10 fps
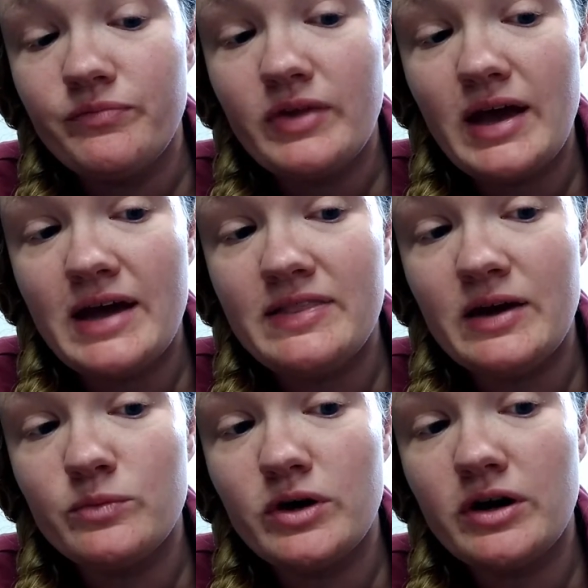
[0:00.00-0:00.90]
and then
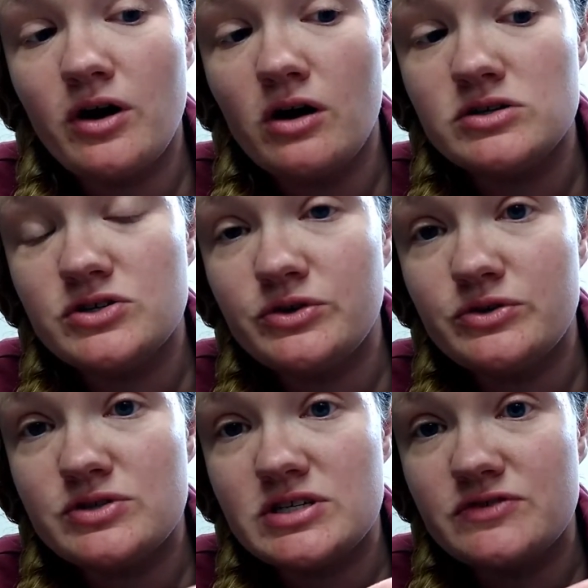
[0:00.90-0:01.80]
we're going to also use
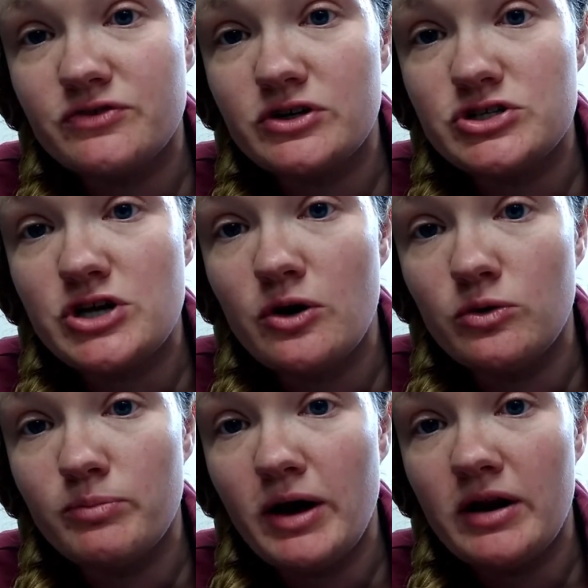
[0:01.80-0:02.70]
this front tone
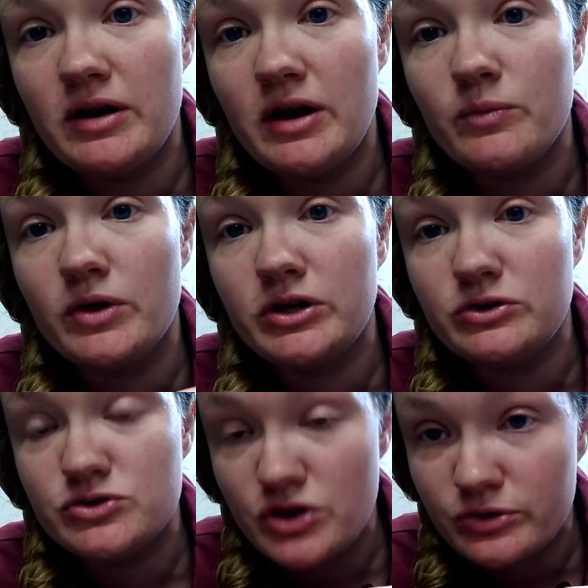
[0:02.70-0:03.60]
button, and we're going to use
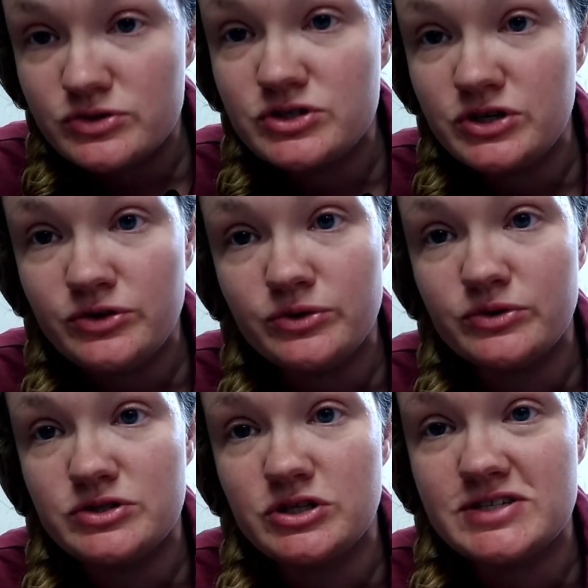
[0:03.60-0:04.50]
those two
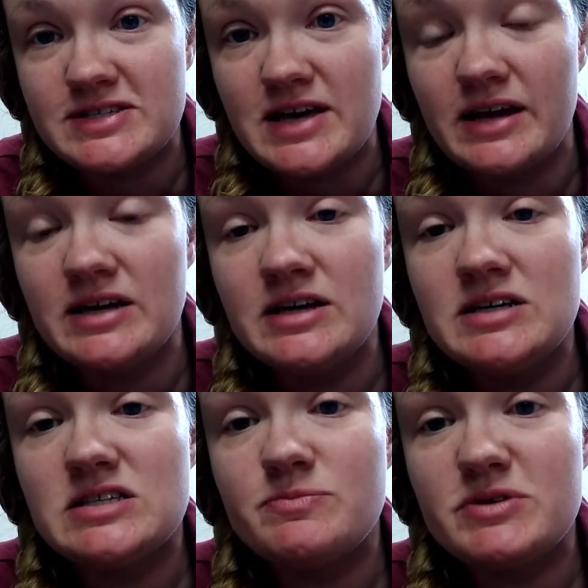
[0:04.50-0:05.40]
to set
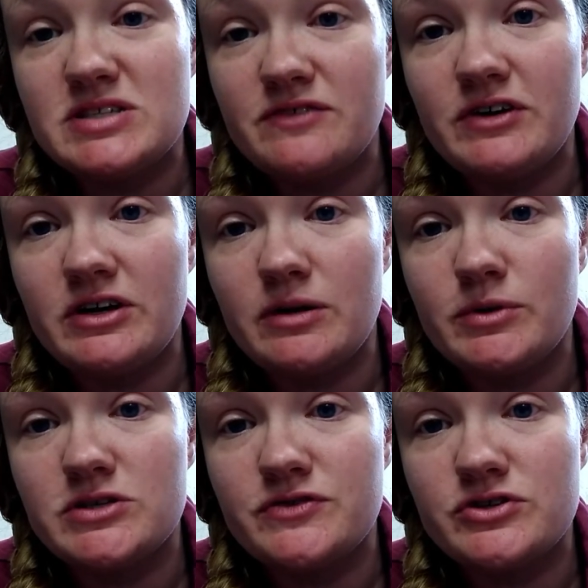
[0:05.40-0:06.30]
specific numbers
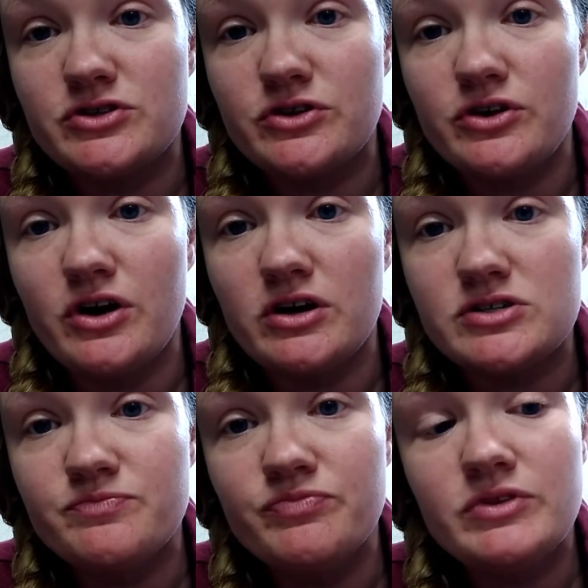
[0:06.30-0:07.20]
for certain dogs.
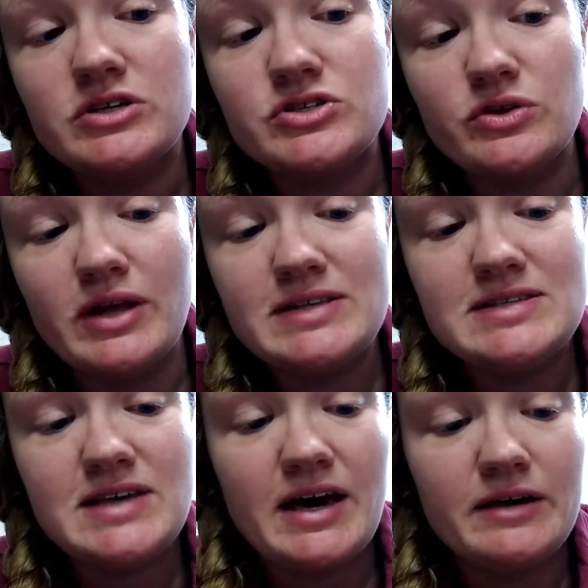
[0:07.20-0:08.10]
So let's
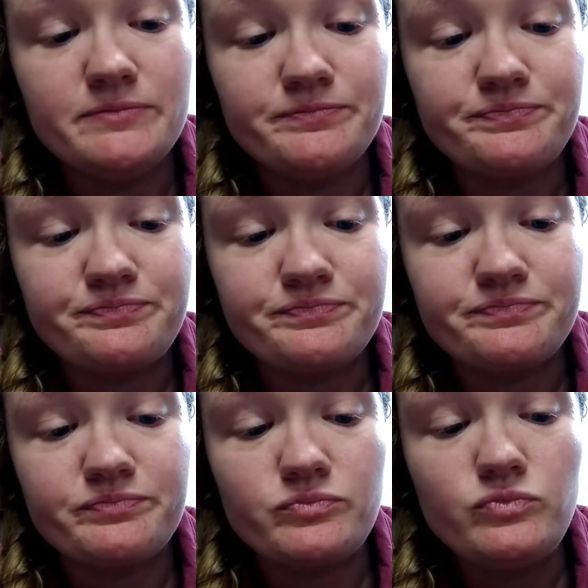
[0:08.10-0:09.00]
say
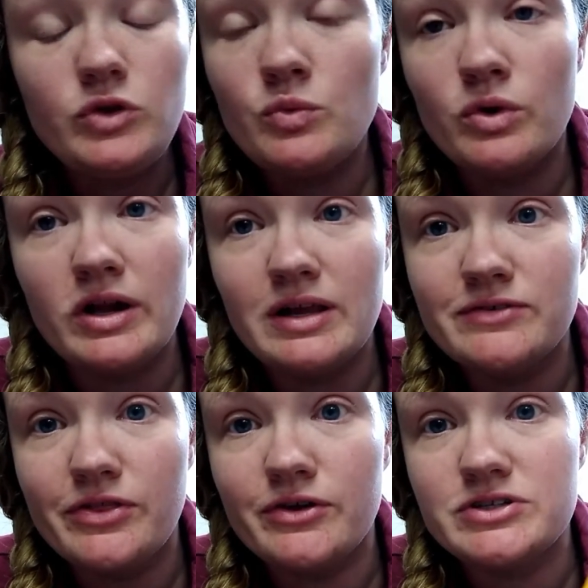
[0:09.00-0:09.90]
we're on a level
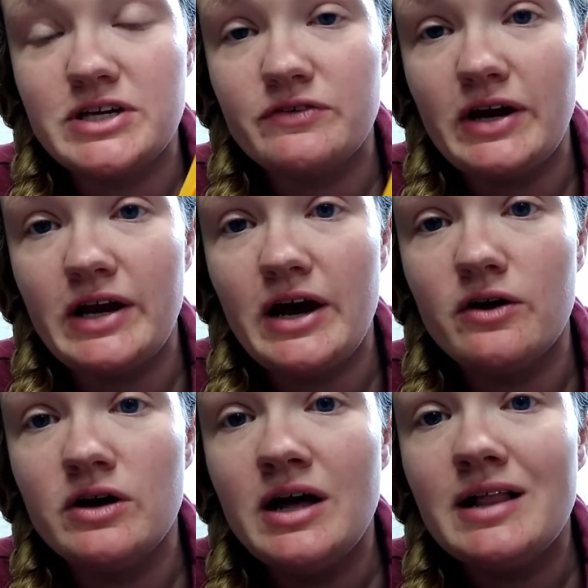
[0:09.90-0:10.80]
13 right now.
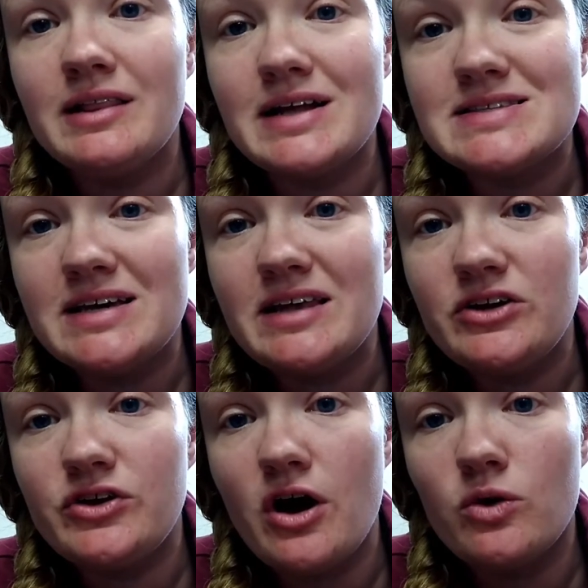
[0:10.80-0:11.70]
Let's say that
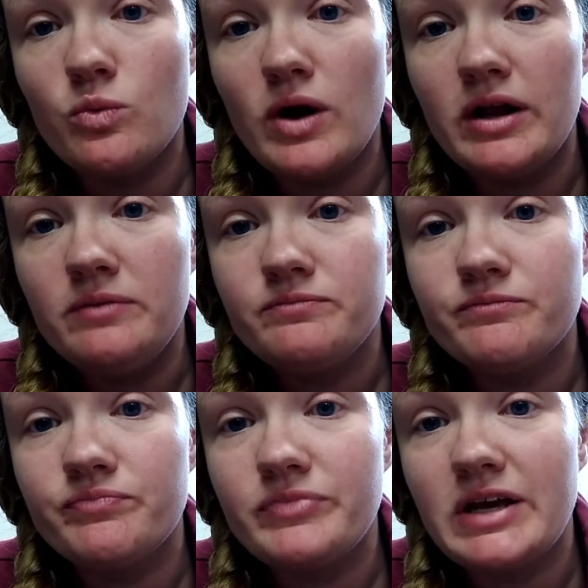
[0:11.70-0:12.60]
dog 1
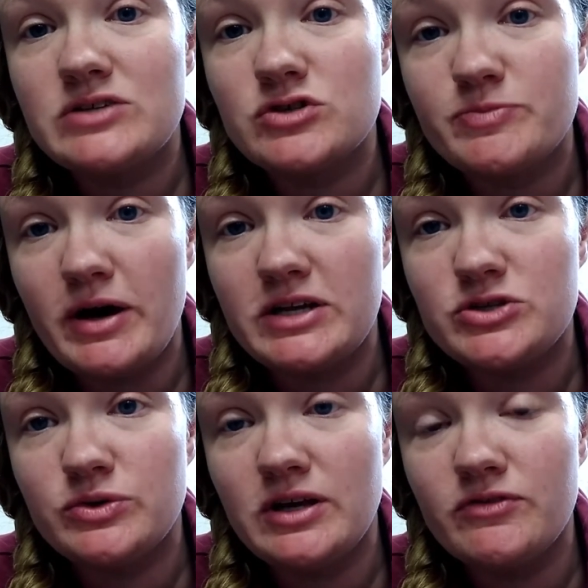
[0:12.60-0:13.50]
is responding to a
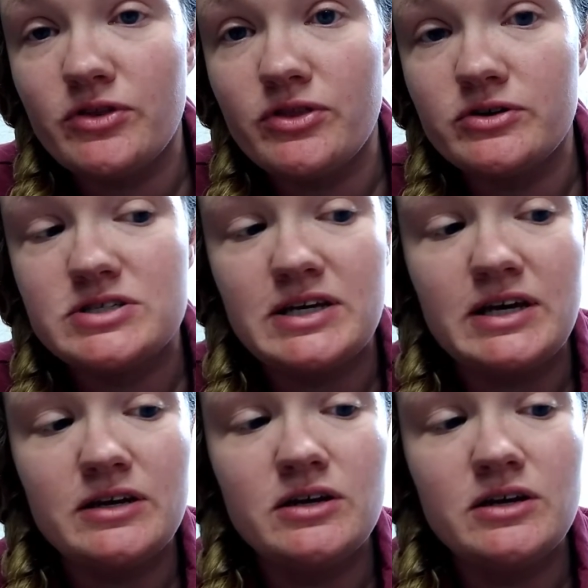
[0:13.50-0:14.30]
level 13.